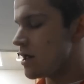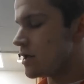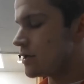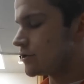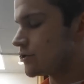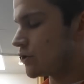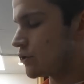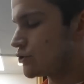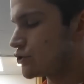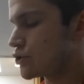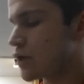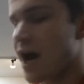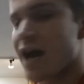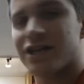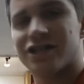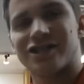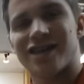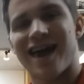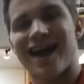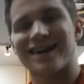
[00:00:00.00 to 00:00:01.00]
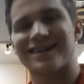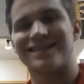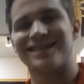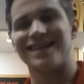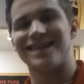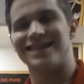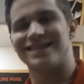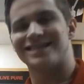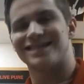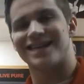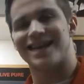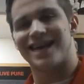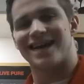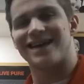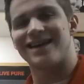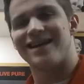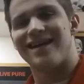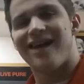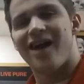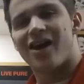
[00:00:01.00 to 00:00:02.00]
So try Shock D
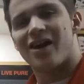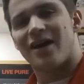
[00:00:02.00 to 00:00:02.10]
today.